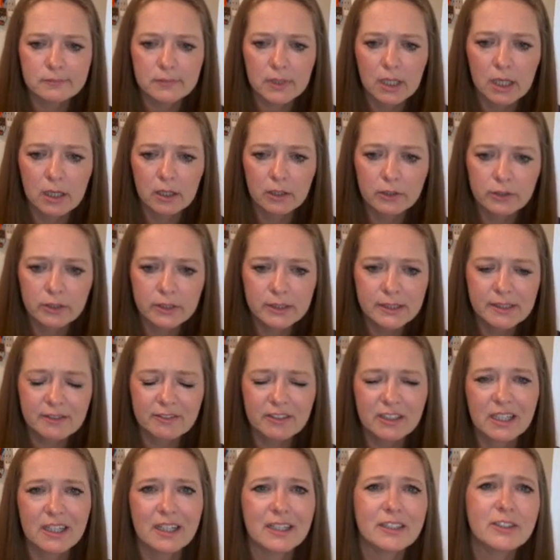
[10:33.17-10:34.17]

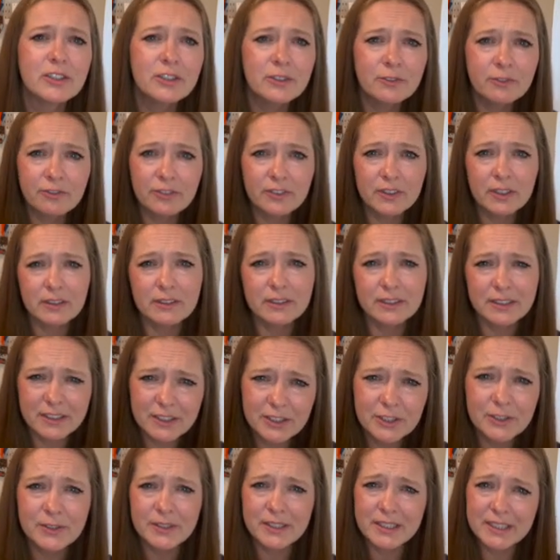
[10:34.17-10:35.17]
179. Do you feel, do
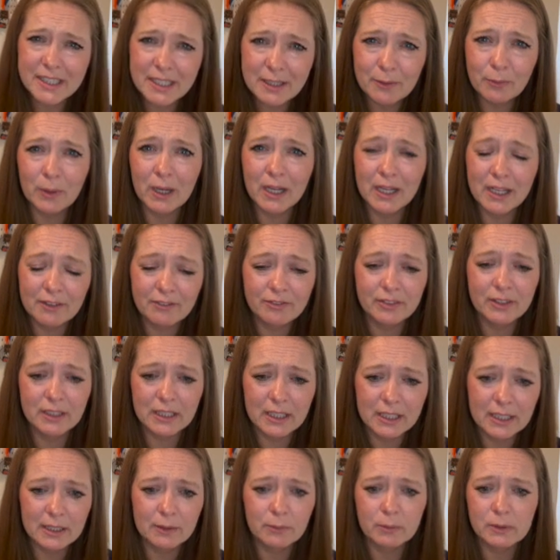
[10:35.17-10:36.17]
you see why I feel
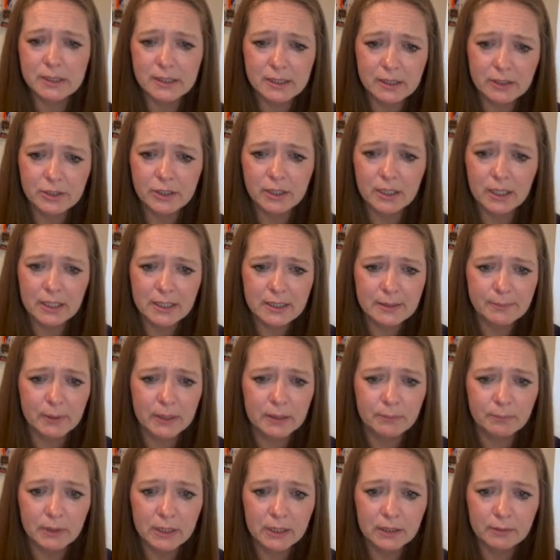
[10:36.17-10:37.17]
like it was such a high
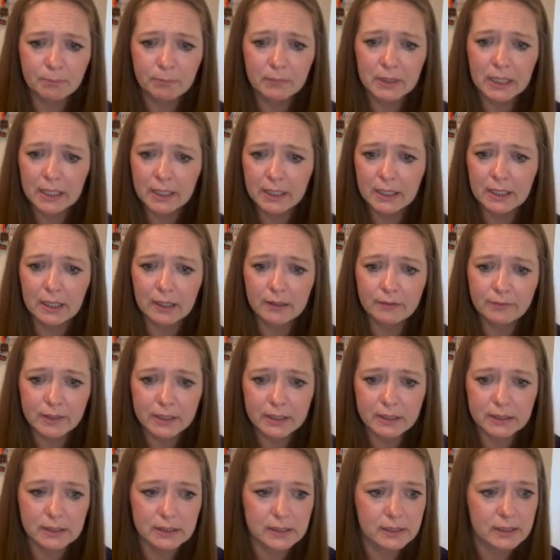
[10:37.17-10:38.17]
spend month? My
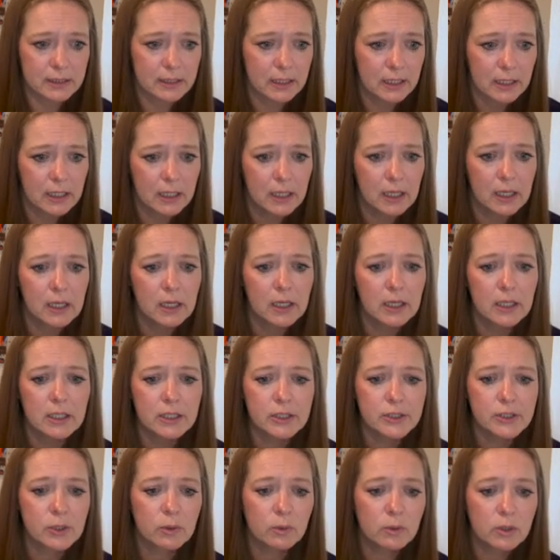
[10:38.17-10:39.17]
heavens.
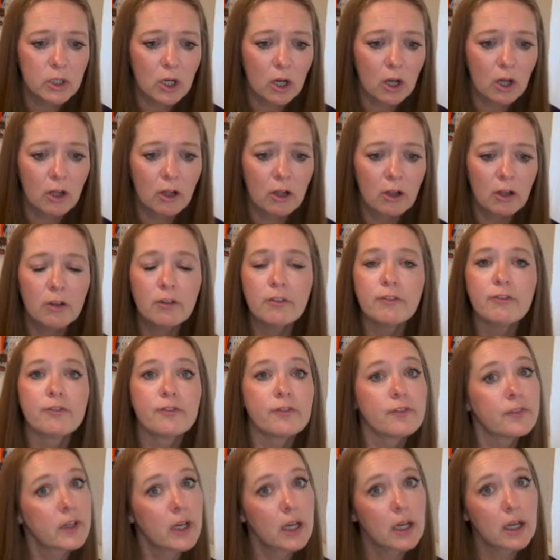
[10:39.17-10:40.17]
So
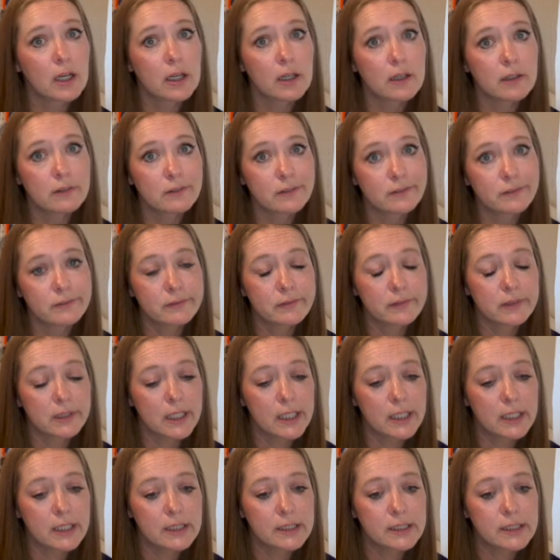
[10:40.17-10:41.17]
golf
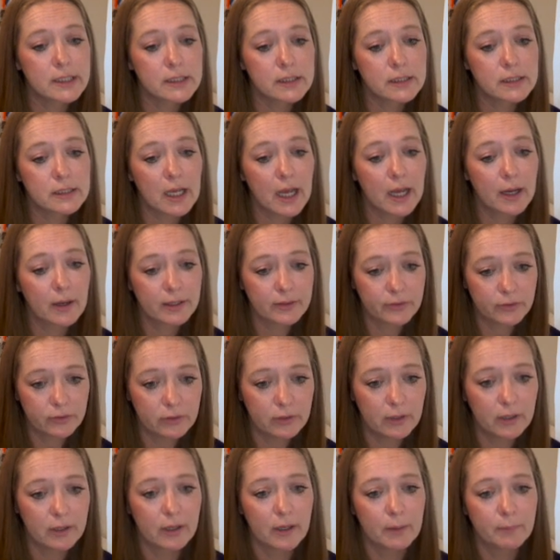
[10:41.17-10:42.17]
is, had
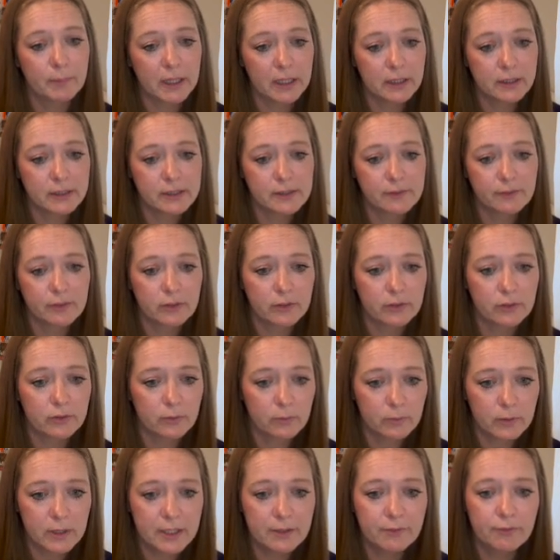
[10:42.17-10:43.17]
a balance of
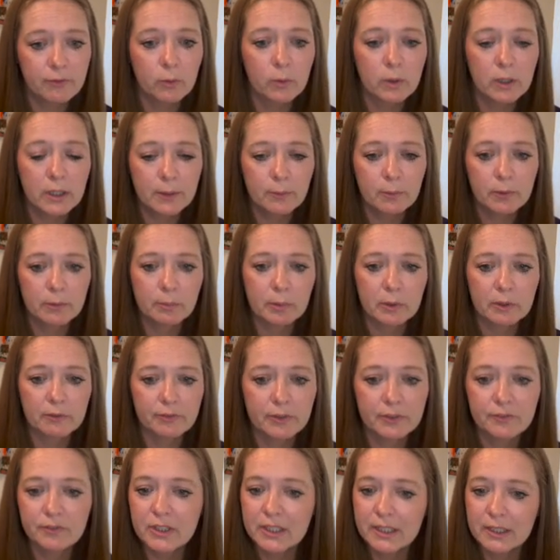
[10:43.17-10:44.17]
340. We put
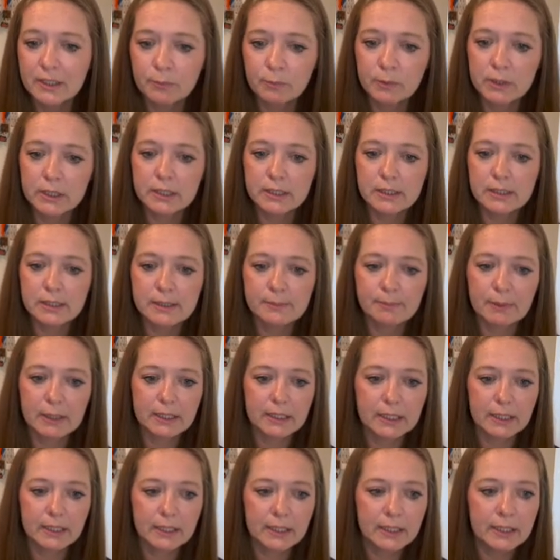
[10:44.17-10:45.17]
50 in and we didn't spend
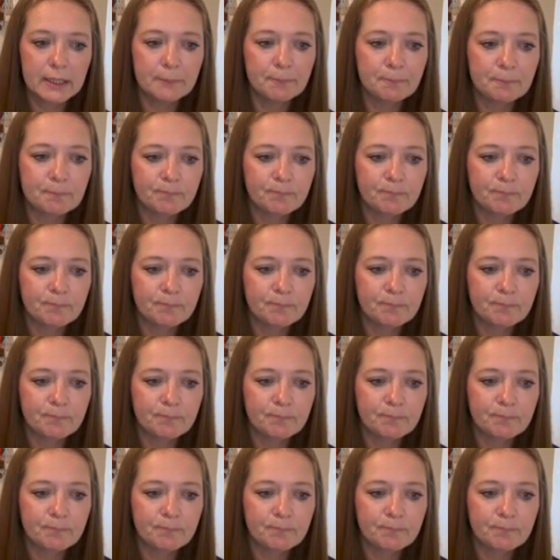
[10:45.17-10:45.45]
any.